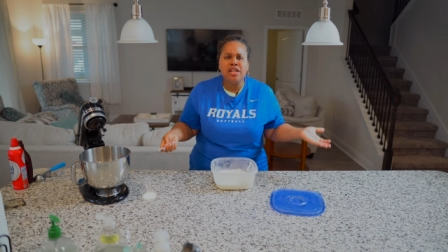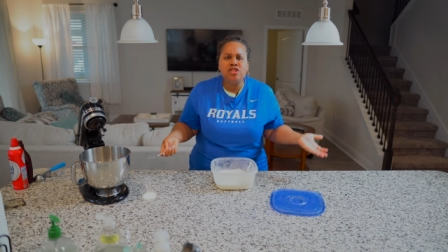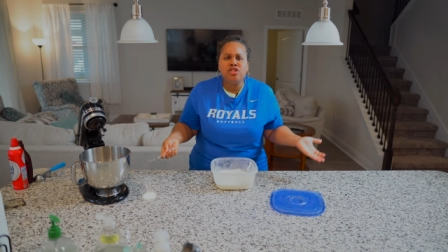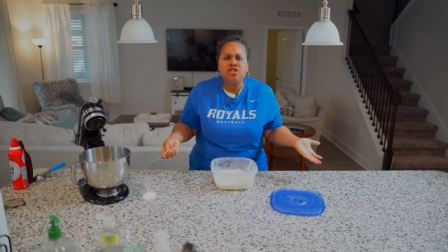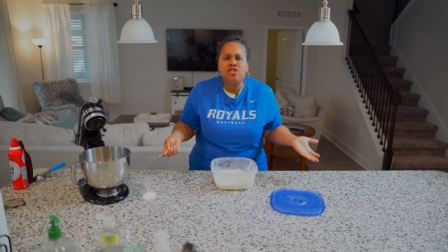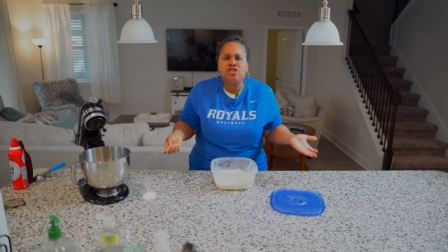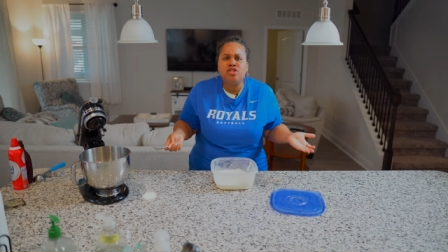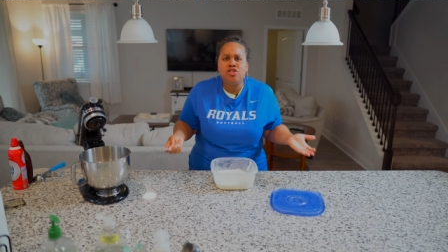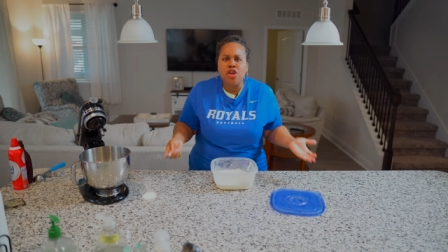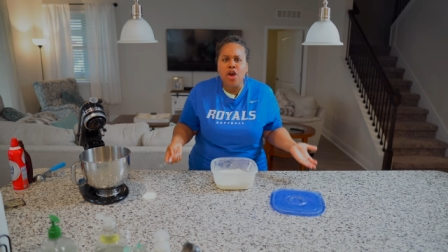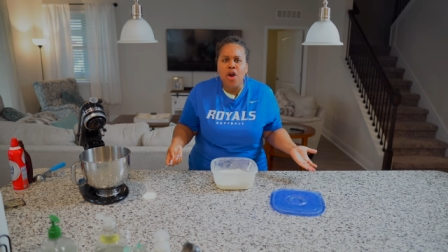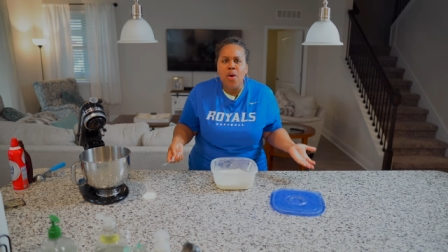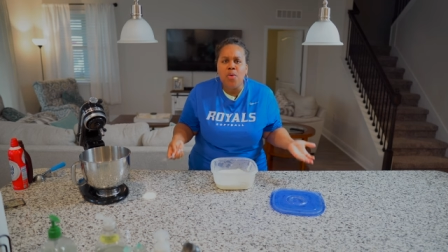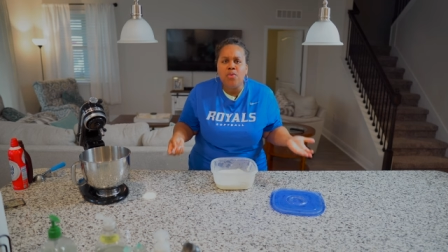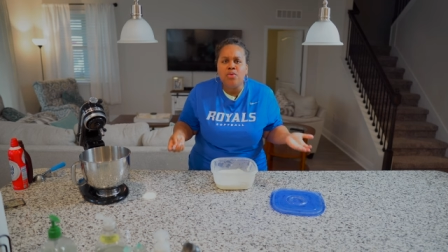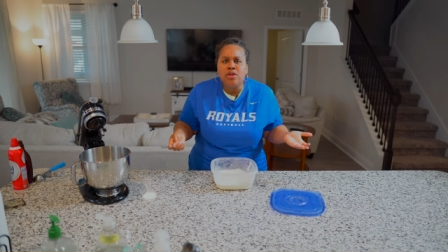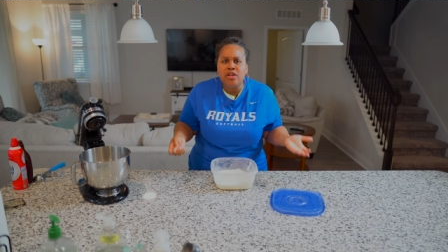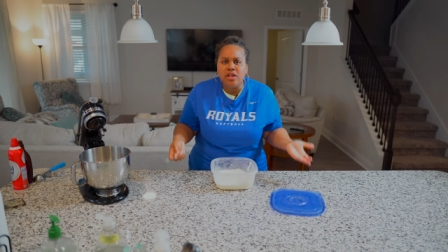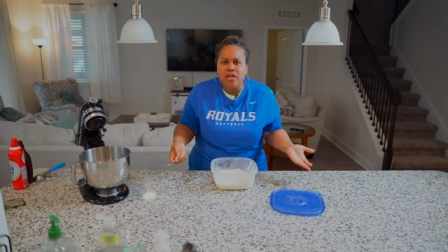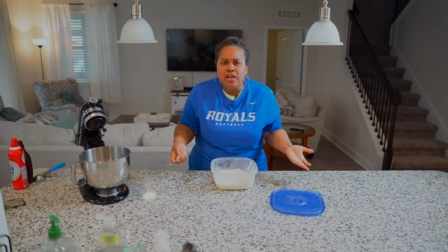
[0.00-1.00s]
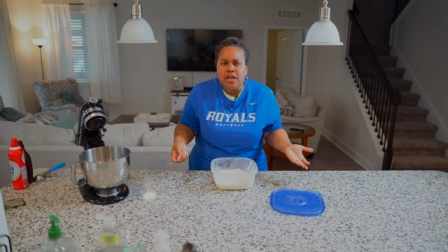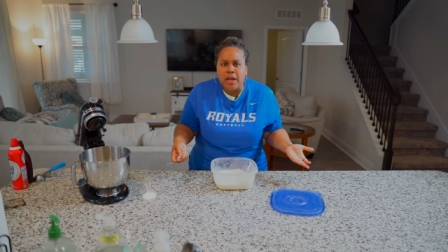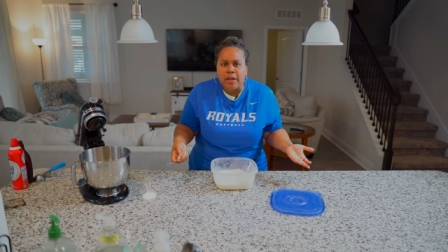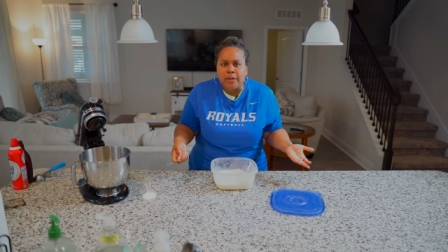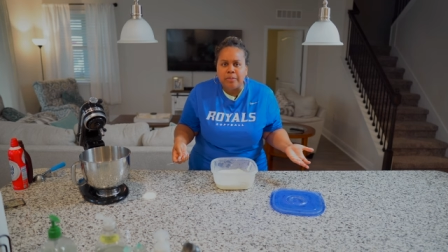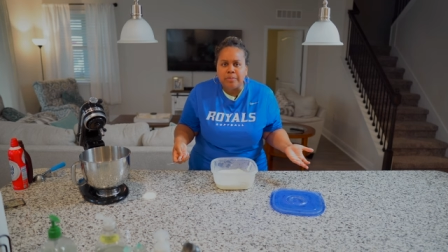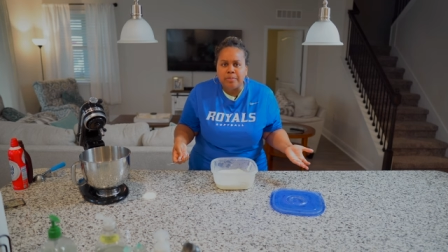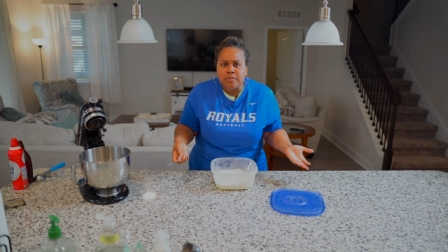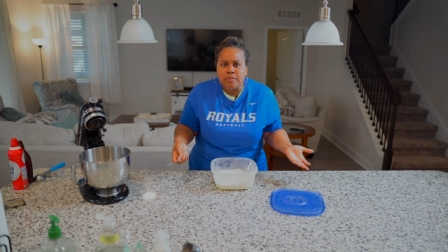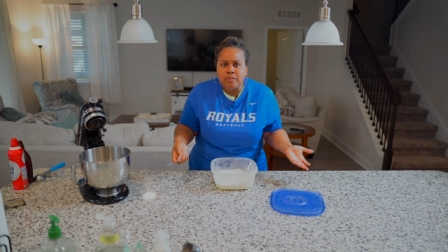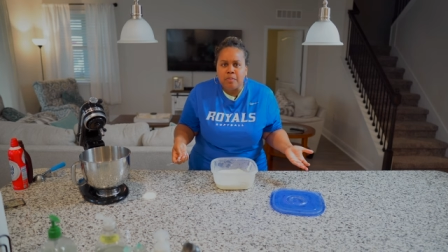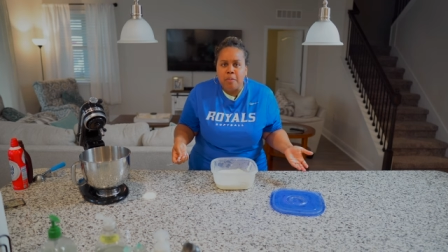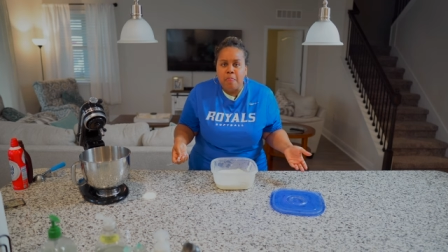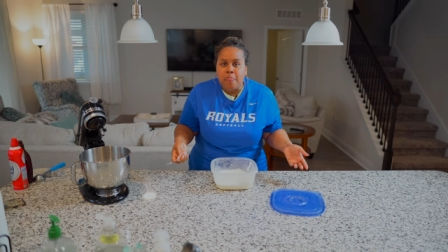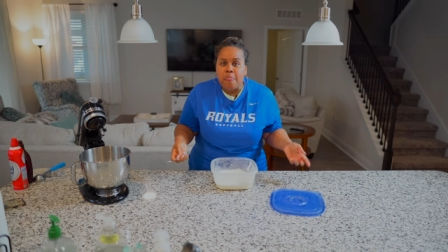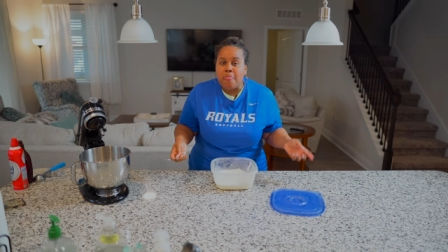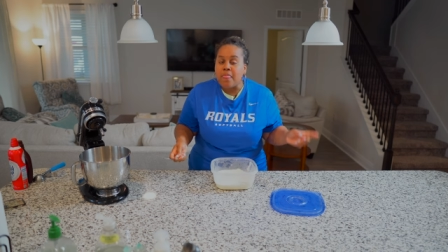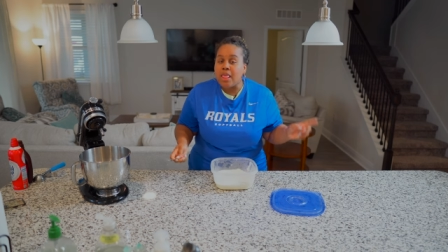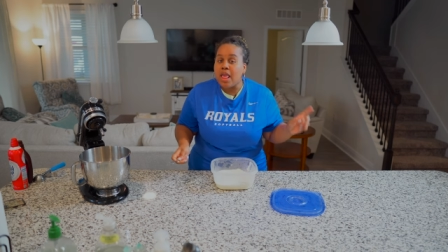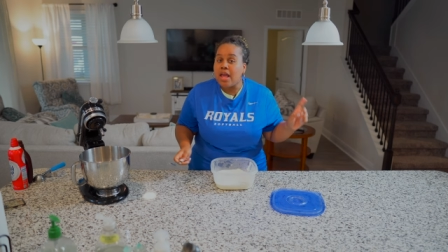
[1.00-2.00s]
is so good.
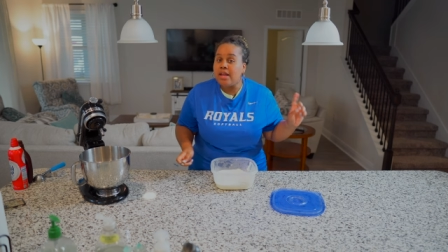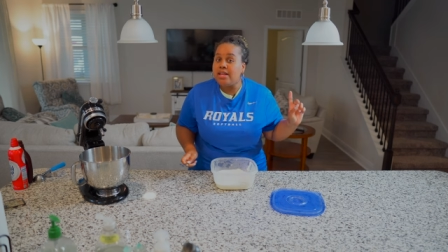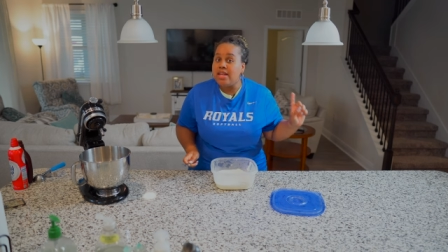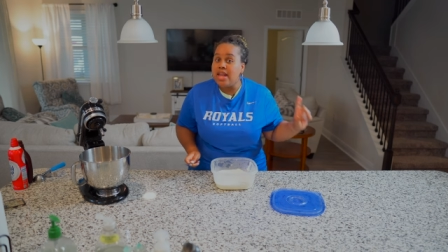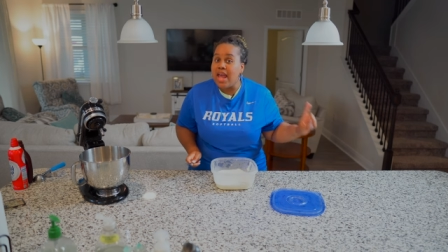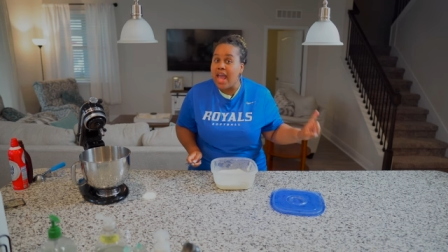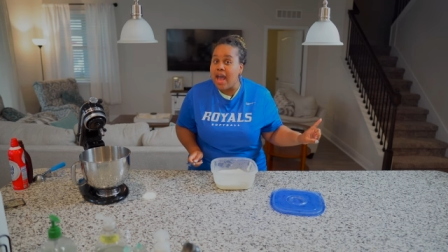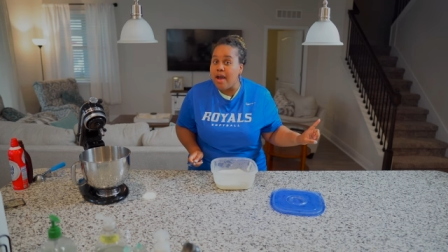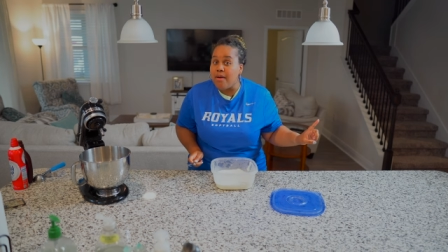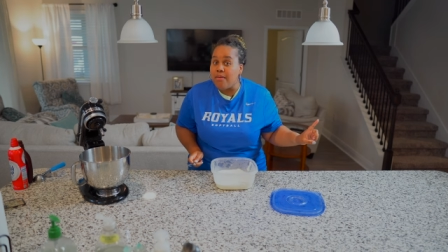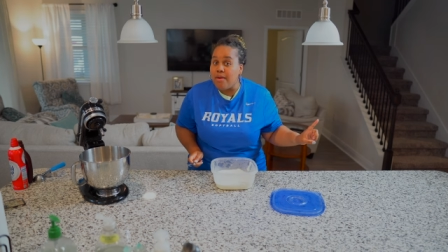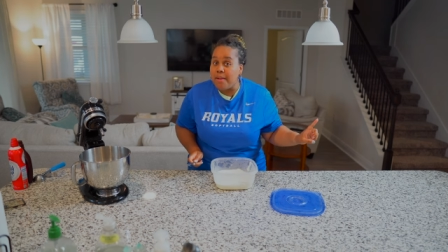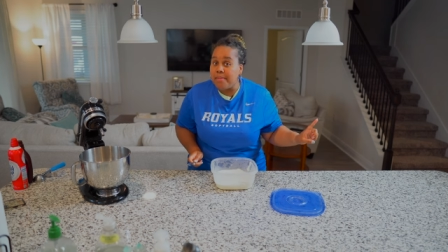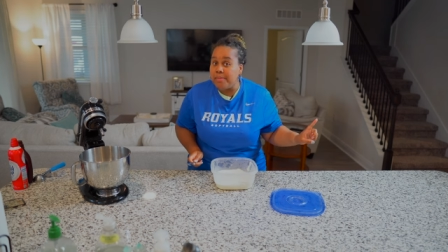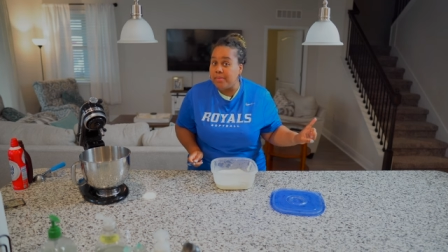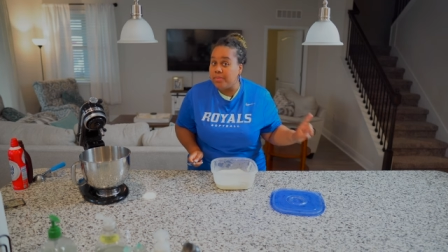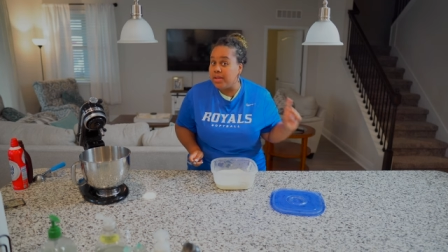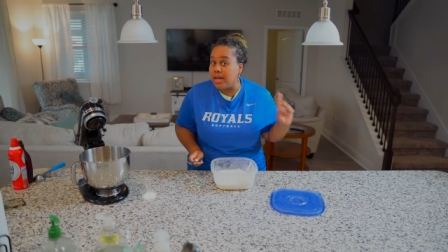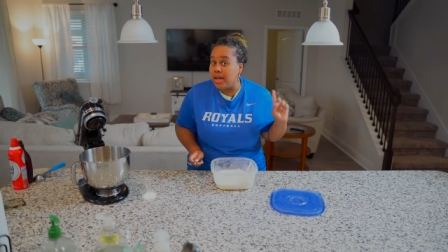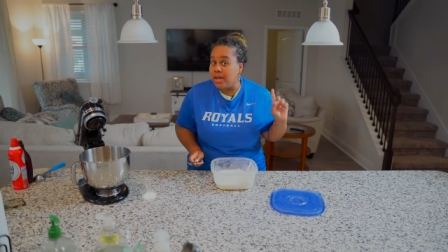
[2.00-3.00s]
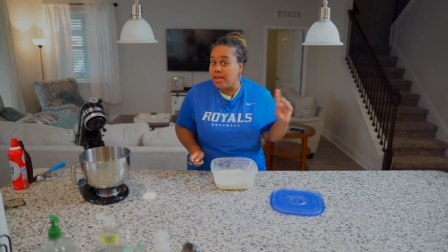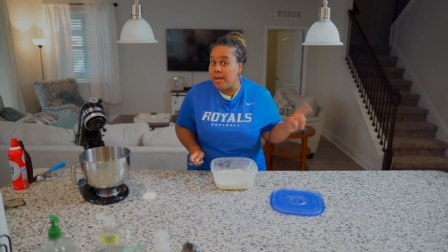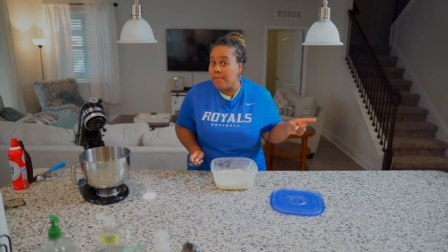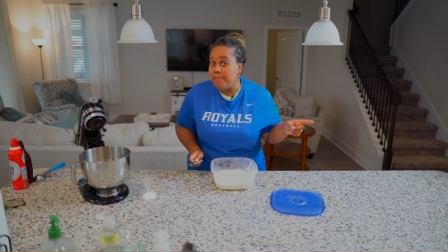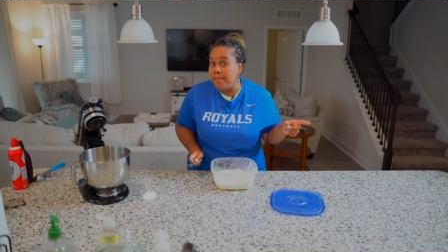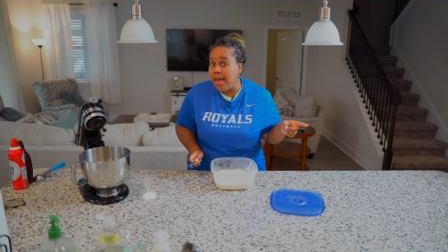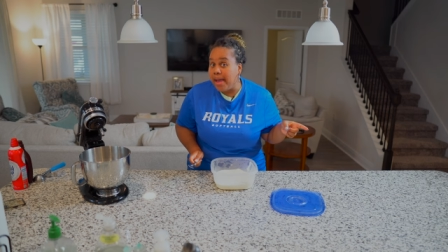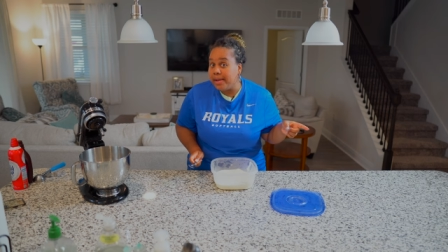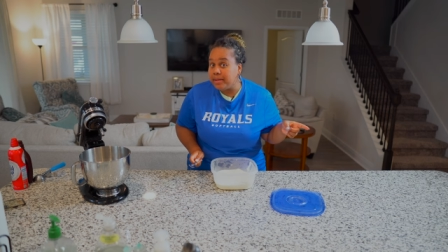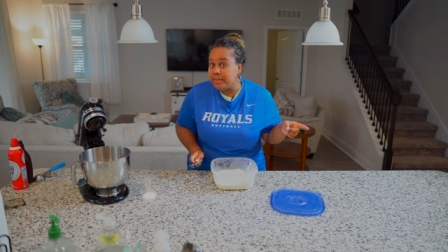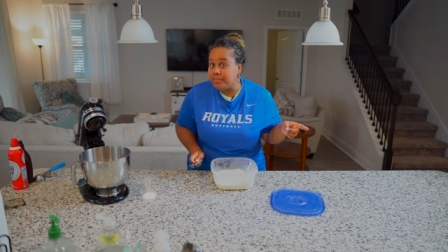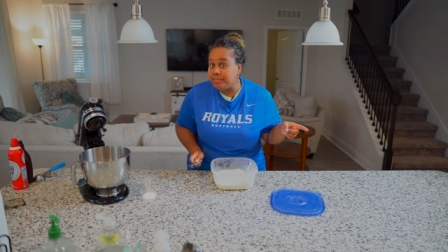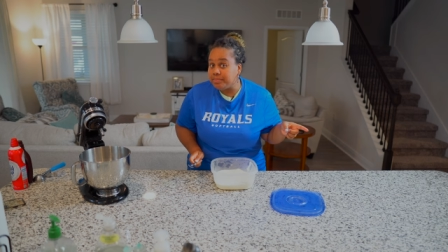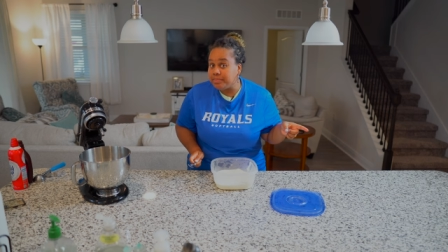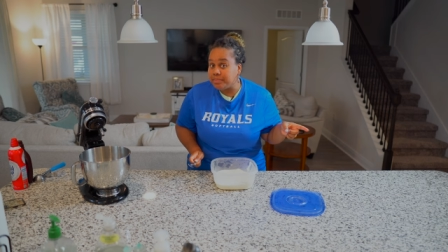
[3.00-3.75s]
Now, when I come back,